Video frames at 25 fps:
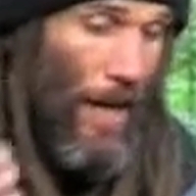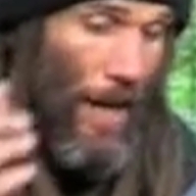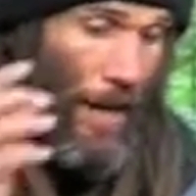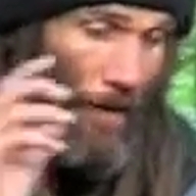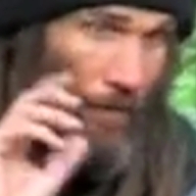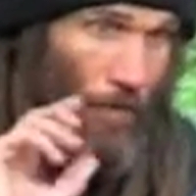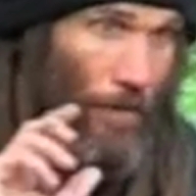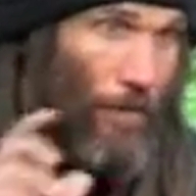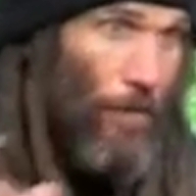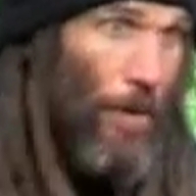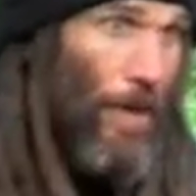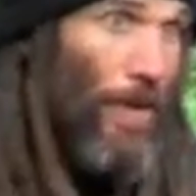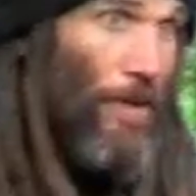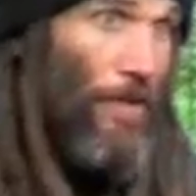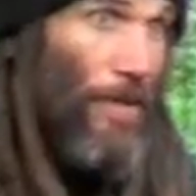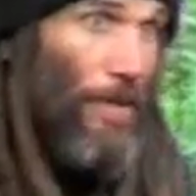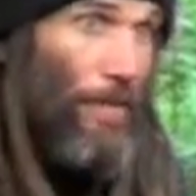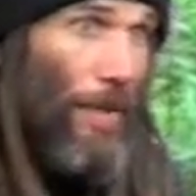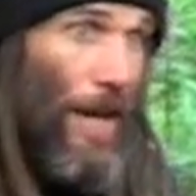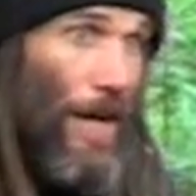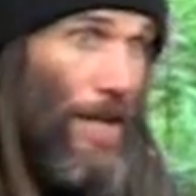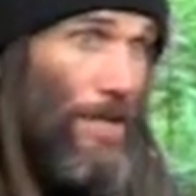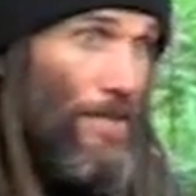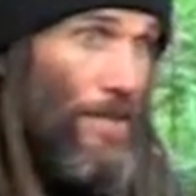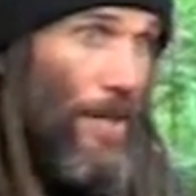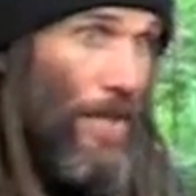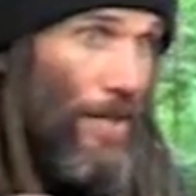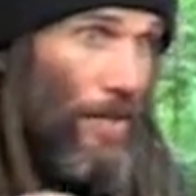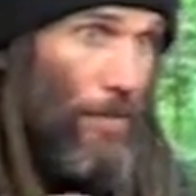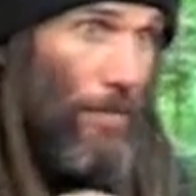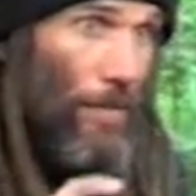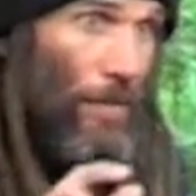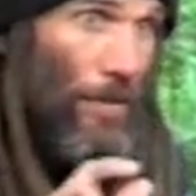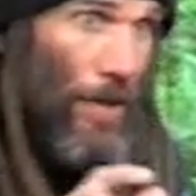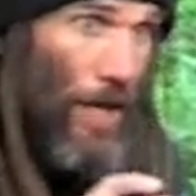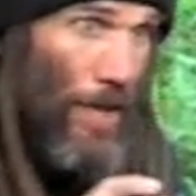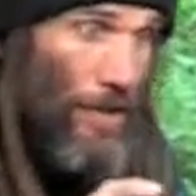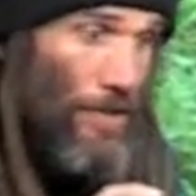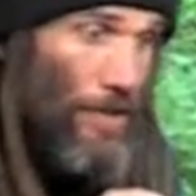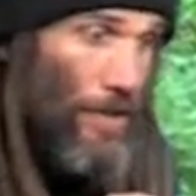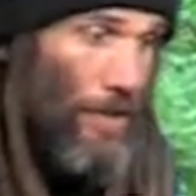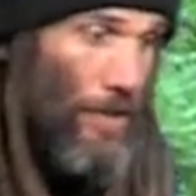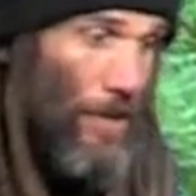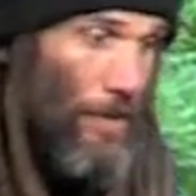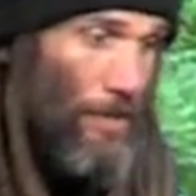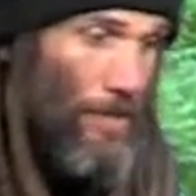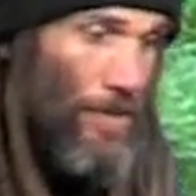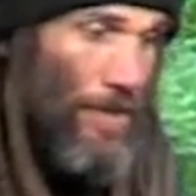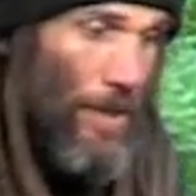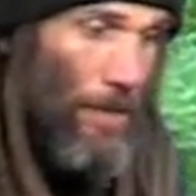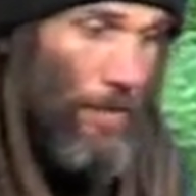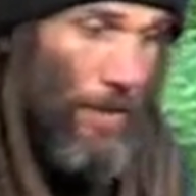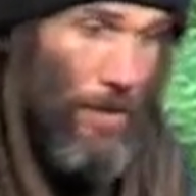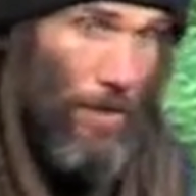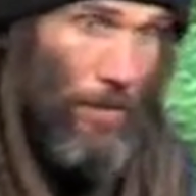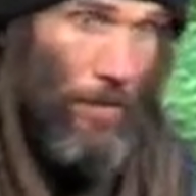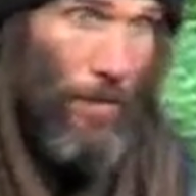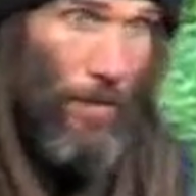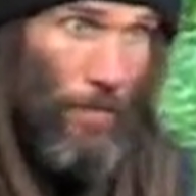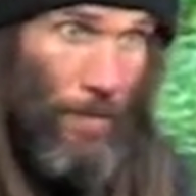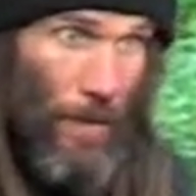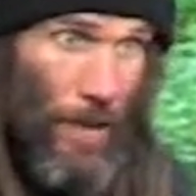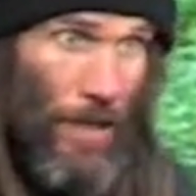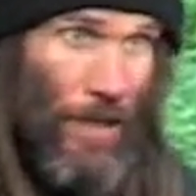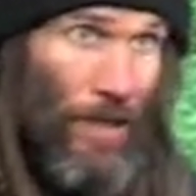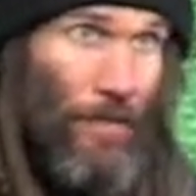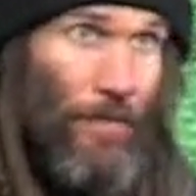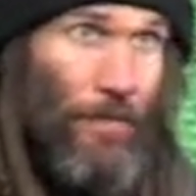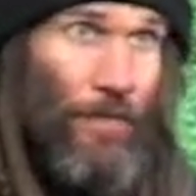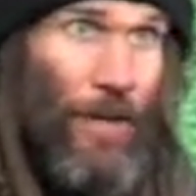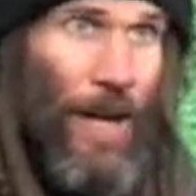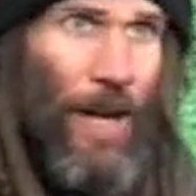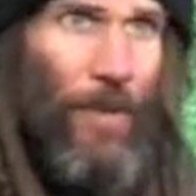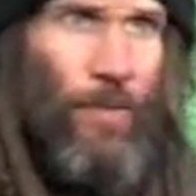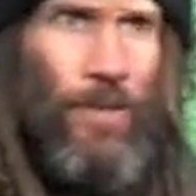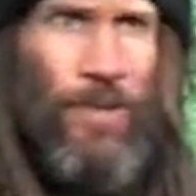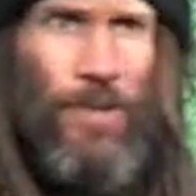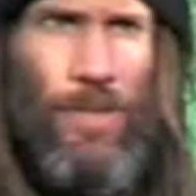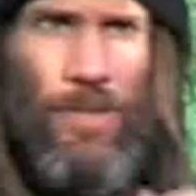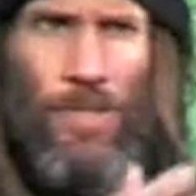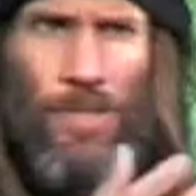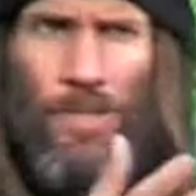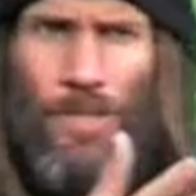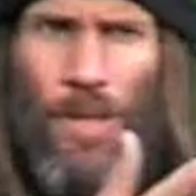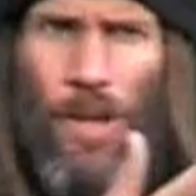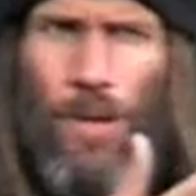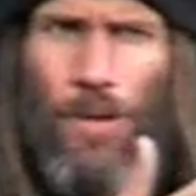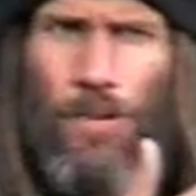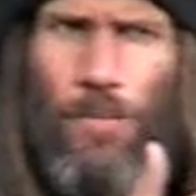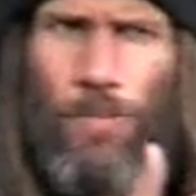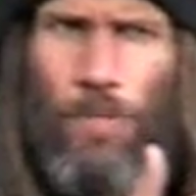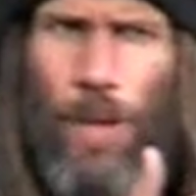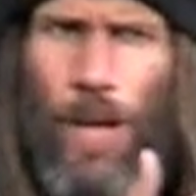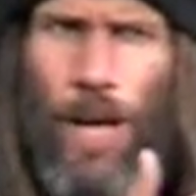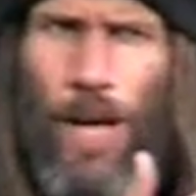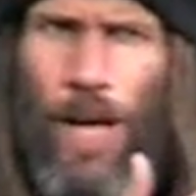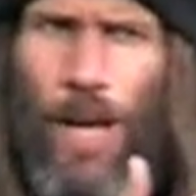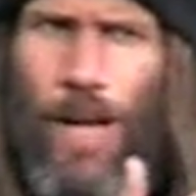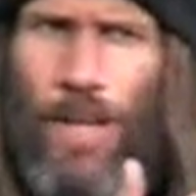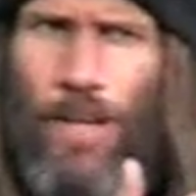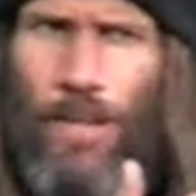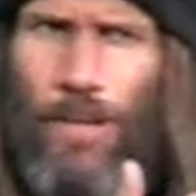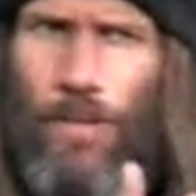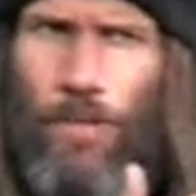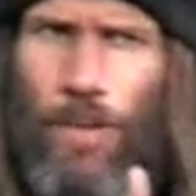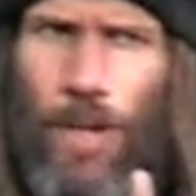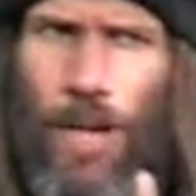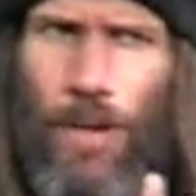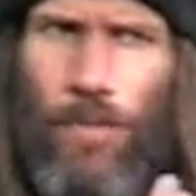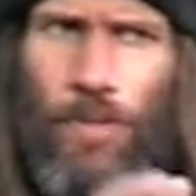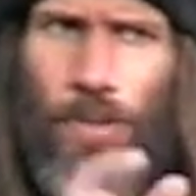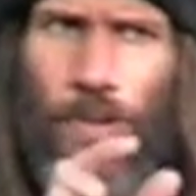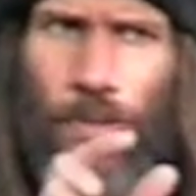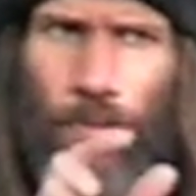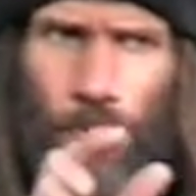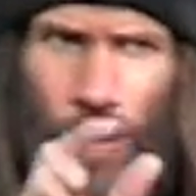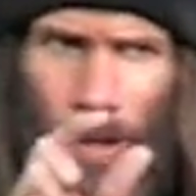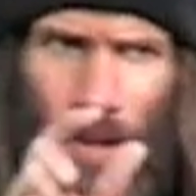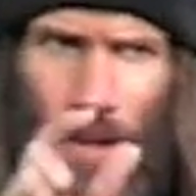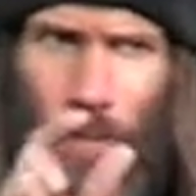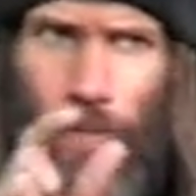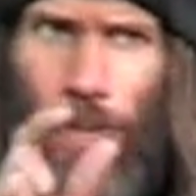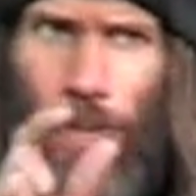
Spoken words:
Every one of them has edible nuts in them. Some of them are big and fat. With the stone pine or whatever is one of the